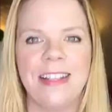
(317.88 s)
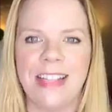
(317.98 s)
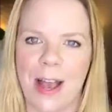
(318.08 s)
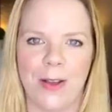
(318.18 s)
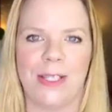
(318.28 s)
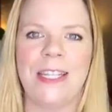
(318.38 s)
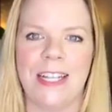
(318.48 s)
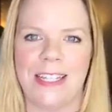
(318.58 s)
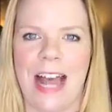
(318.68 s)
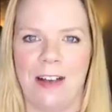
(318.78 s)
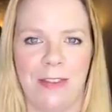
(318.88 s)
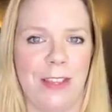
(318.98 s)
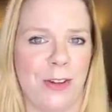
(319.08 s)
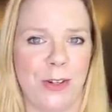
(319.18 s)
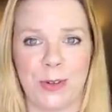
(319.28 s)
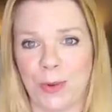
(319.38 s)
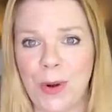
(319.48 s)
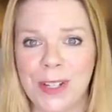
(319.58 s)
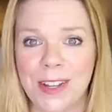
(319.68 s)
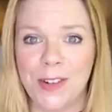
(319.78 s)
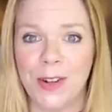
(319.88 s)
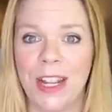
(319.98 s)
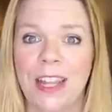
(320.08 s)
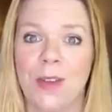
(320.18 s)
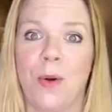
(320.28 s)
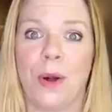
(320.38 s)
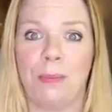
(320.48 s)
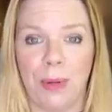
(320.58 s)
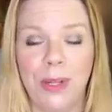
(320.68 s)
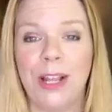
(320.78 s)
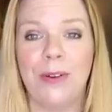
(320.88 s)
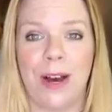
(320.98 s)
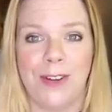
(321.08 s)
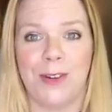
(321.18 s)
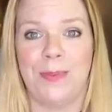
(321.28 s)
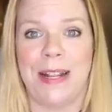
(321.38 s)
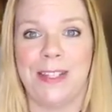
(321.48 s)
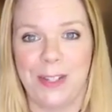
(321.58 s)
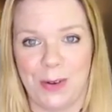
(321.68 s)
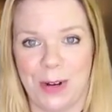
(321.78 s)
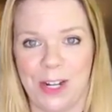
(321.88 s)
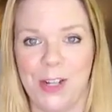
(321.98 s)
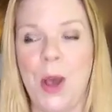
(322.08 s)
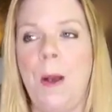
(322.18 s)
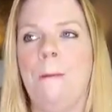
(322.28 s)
this house that doesn't have either drawers underneath or pull-out under bed storage,